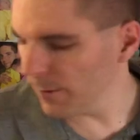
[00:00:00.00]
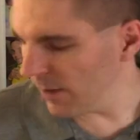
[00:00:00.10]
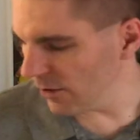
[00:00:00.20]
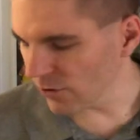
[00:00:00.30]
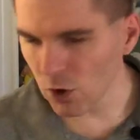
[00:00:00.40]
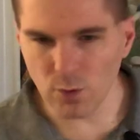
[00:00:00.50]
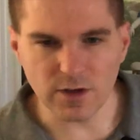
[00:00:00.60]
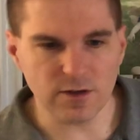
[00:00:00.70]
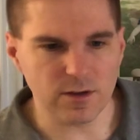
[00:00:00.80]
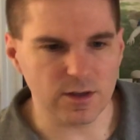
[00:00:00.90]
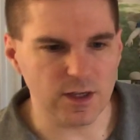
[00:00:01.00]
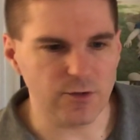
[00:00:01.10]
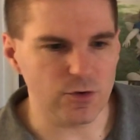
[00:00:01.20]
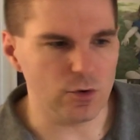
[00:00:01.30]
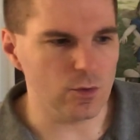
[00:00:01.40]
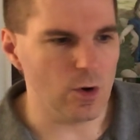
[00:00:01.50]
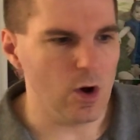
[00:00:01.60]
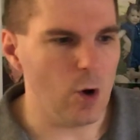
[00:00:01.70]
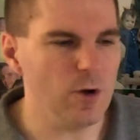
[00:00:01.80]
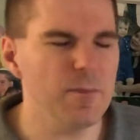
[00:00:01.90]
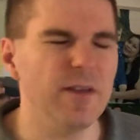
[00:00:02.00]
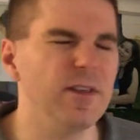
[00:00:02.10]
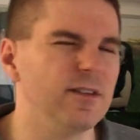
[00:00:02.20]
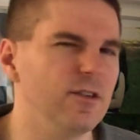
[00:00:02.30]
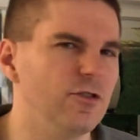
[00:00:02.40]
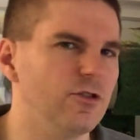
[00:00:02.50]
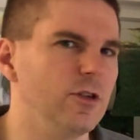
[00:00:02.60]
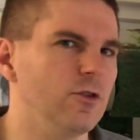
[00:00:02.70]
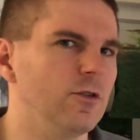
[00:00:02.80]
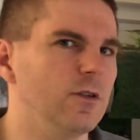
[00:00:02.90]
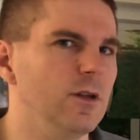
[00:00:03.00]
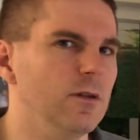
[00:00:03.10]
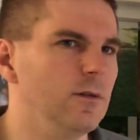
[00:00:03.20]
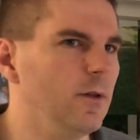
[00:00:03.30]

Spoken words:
Pirates always make things interesting during the season,